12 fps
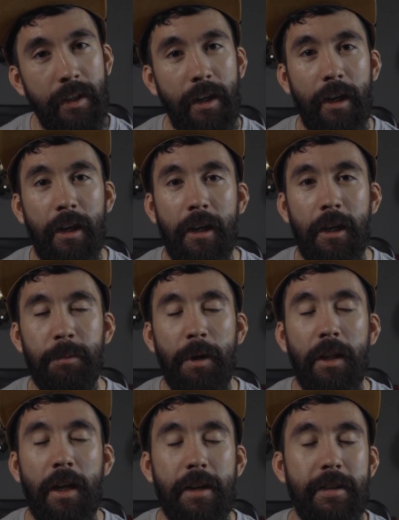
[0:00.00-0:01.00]
A
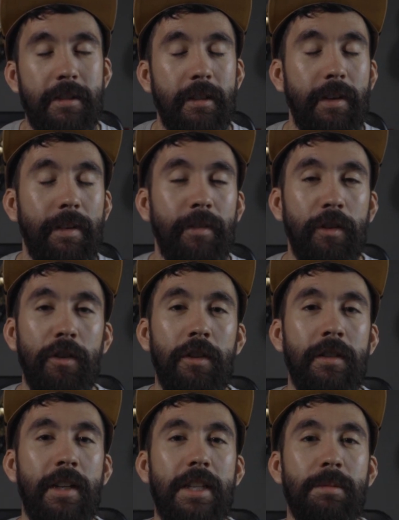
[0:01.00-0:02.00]
lot of the stuff I've
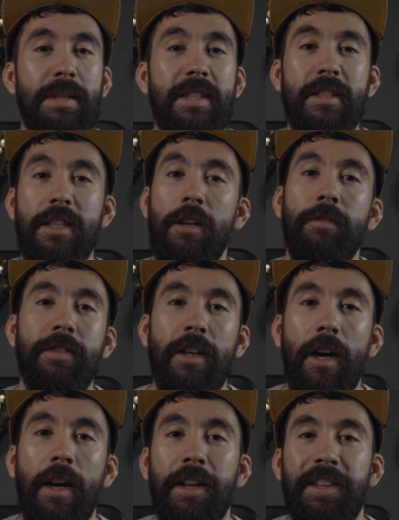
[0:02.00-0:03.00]
learned has been
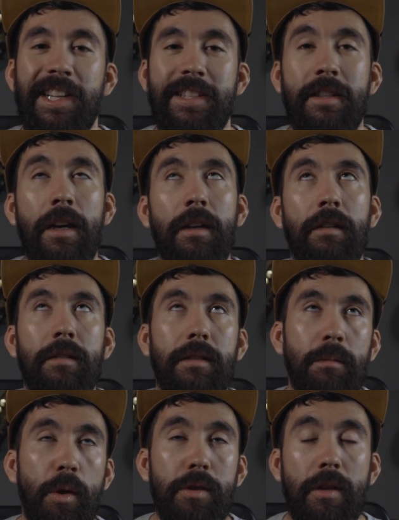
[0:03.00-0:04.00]
self-taught, and that's not always
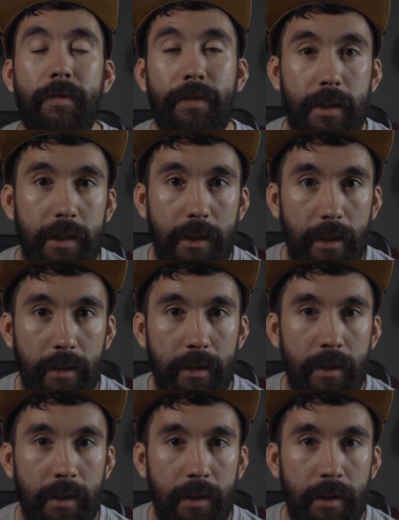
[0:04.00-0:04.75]
the most efficient.